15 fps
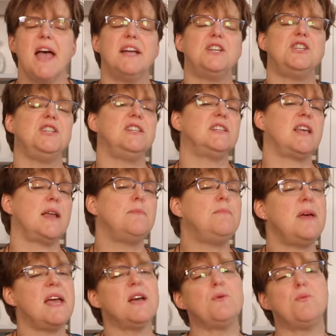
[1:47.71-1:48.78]
And she said,
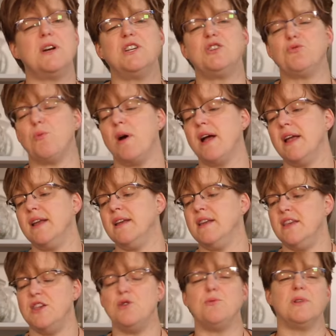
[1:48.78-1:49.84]
pick which
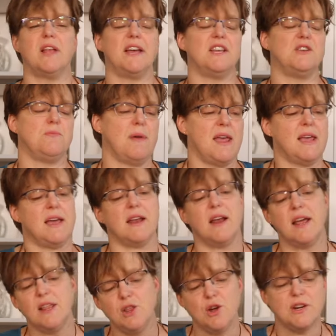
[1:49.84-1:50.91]
one you would like to make. And
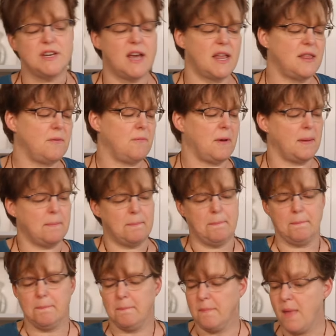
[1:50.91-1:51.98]
I looked at them
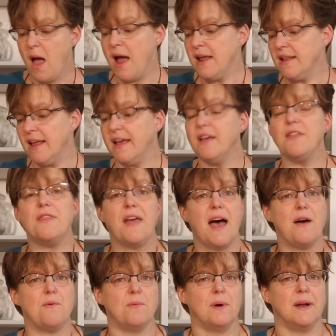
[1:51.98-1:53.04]
and went, I like
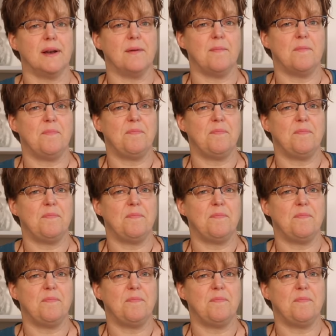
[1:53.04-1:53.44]
that one.